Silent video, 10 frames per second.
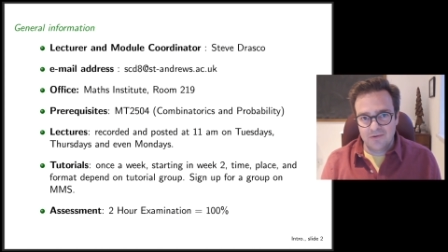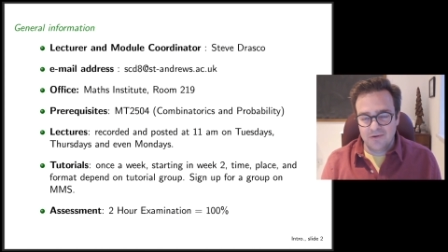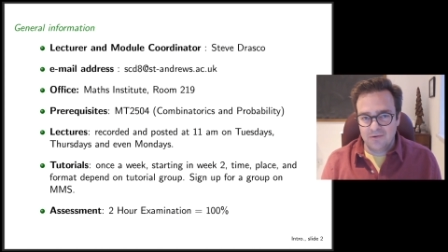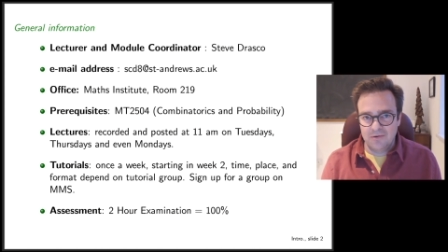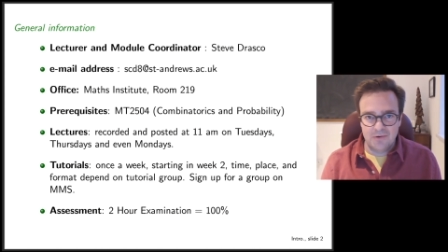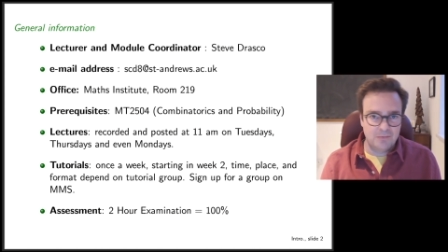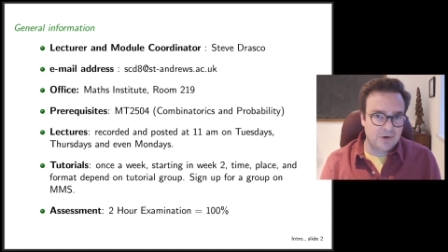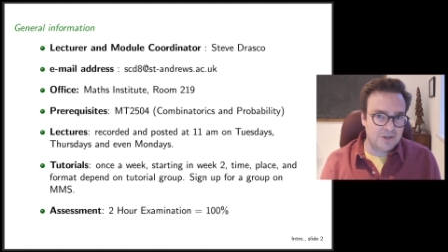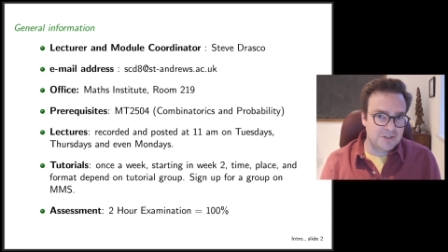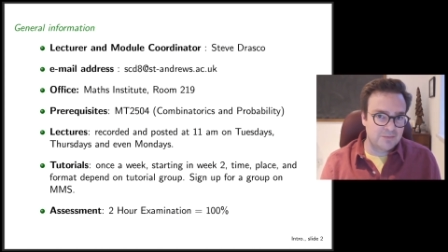You can you can
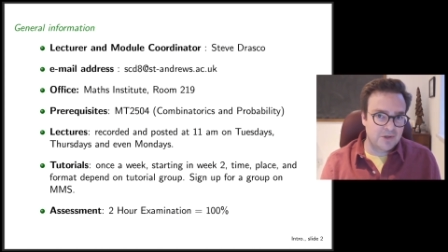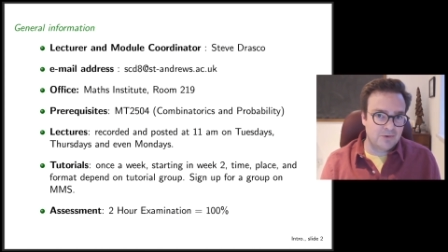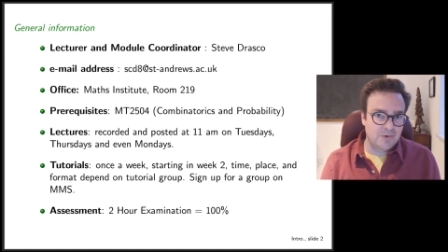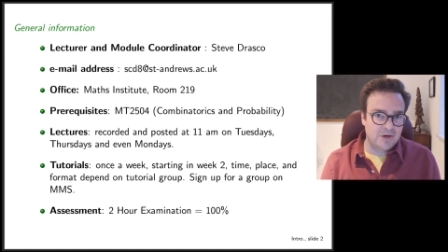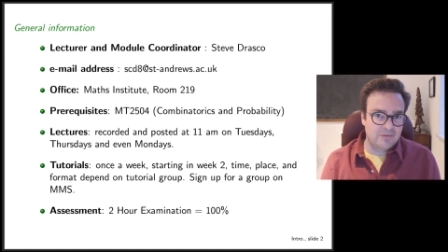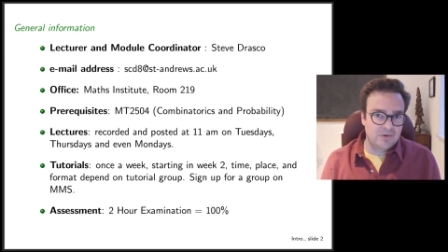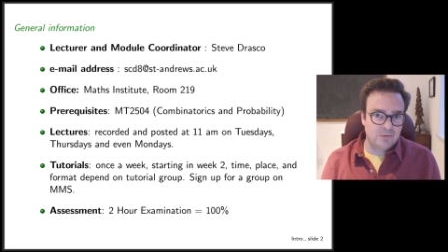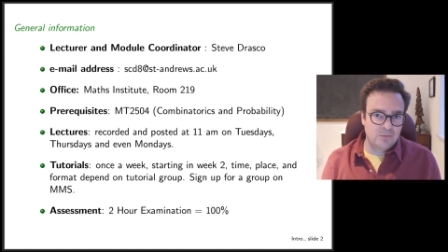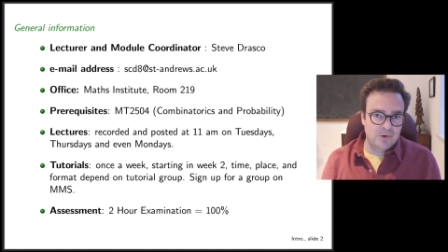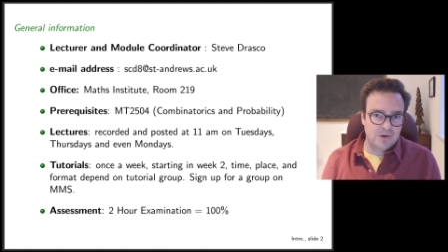watch them now whenever
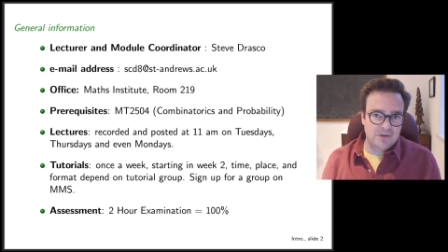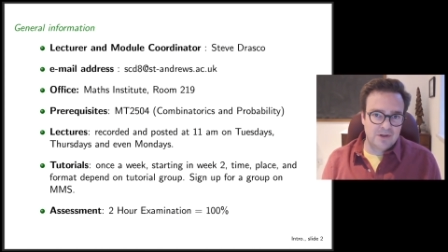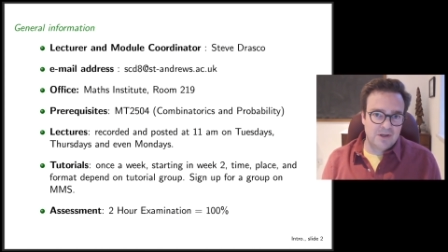you want.